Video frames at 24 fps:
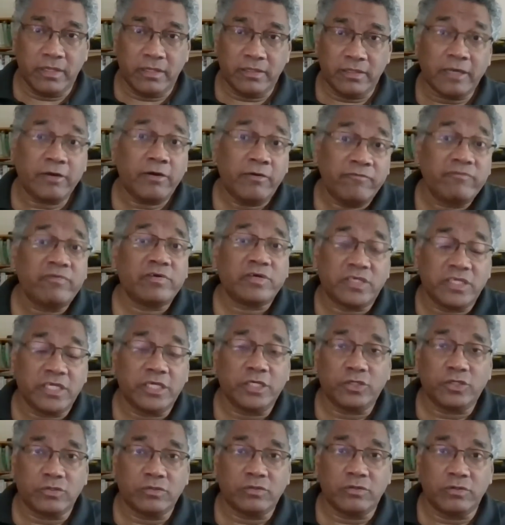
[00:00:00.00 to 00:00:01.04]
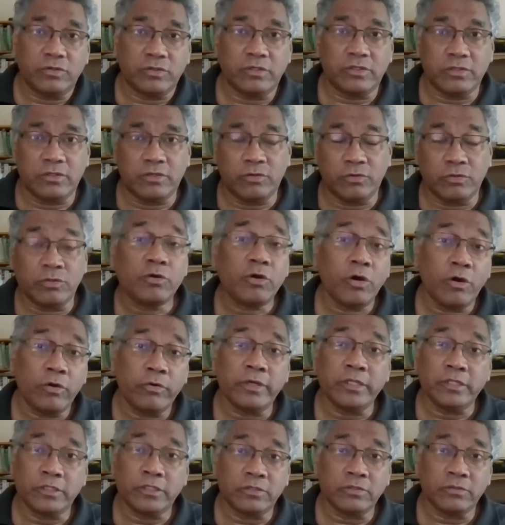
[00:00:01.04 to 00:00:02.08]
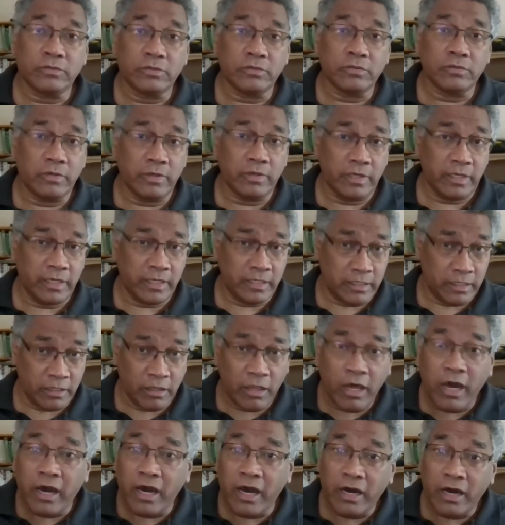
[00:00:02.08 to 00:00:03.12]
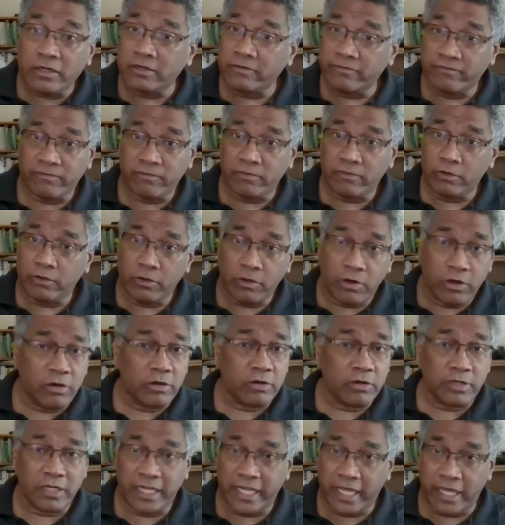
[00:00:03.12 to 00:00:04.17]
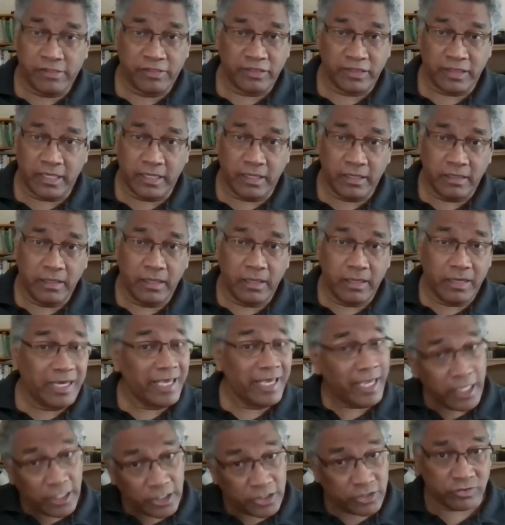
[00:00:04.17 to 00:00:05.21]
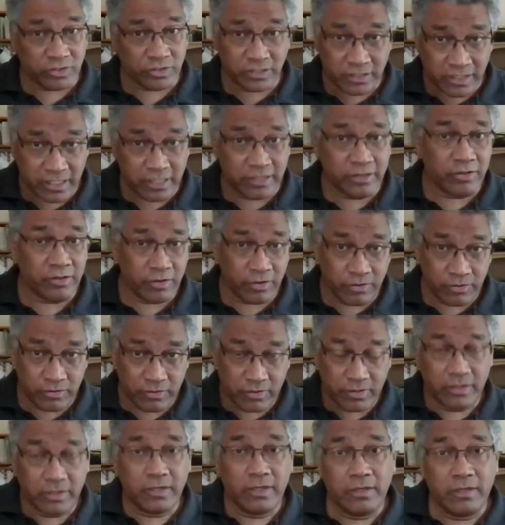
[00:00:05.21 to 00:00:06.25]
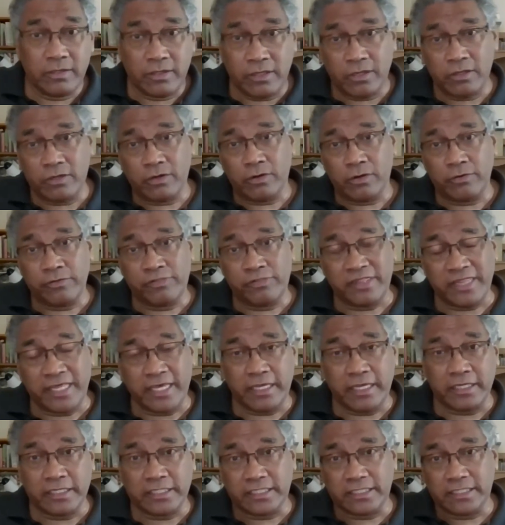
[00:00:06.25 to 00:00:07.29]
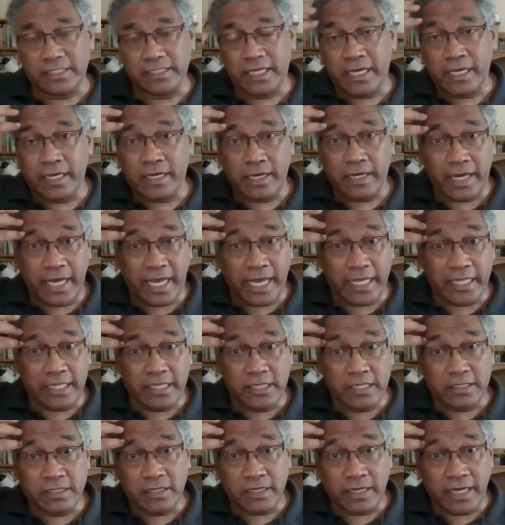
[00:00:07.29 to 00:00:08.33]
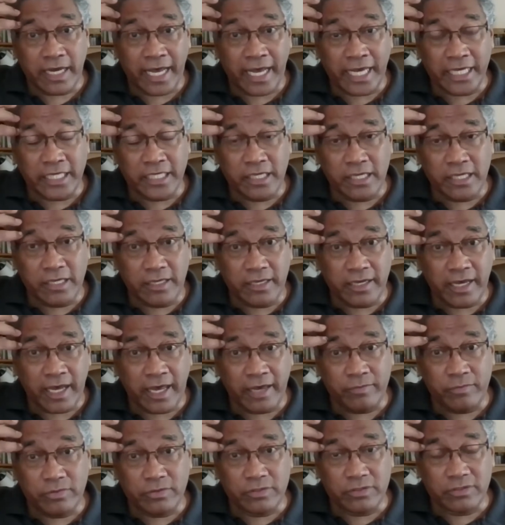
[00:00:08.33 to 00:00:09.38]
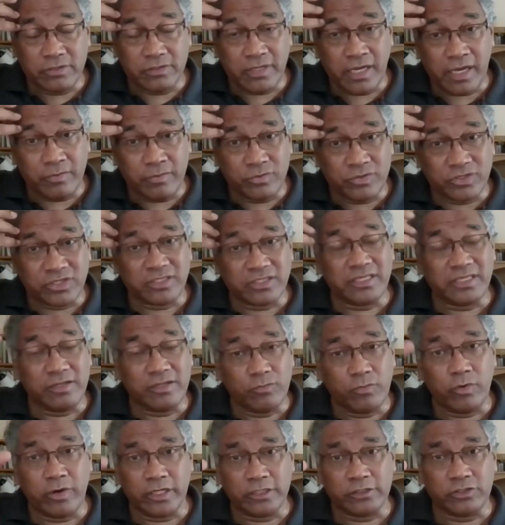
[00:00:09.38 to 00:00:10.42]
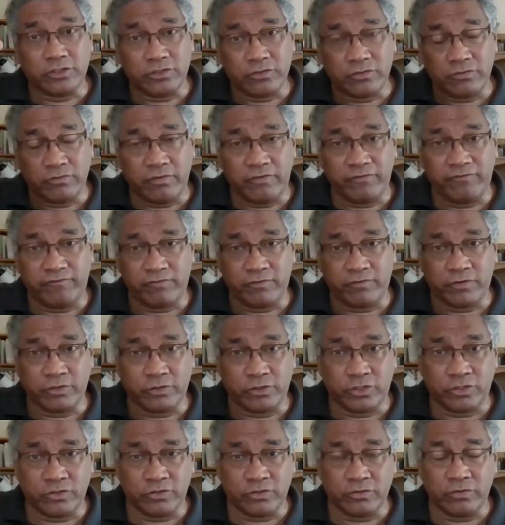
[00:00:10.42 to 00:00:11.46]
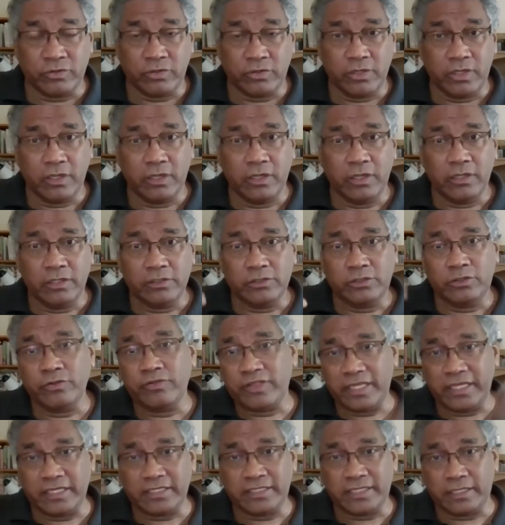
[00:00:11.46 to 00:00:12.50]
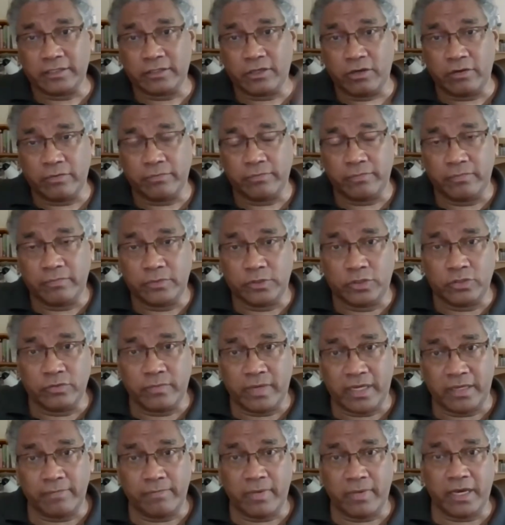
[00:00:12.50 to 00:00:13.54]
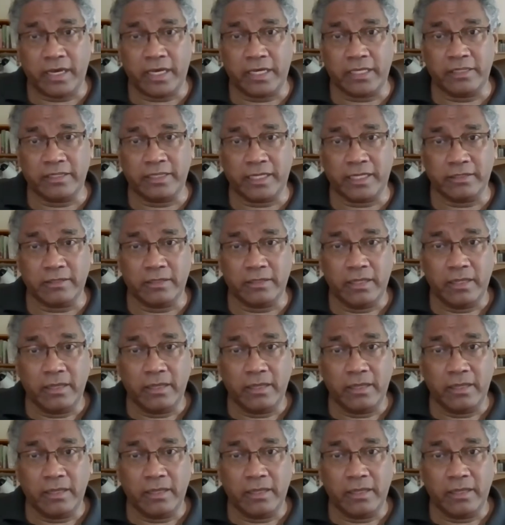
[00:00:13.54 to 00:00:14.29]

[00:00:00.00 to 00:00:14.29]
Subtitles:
the conversation could go into a lot of long, lengthy, interesting, though, you know, things. I would still want to refer to two things that come to my mind that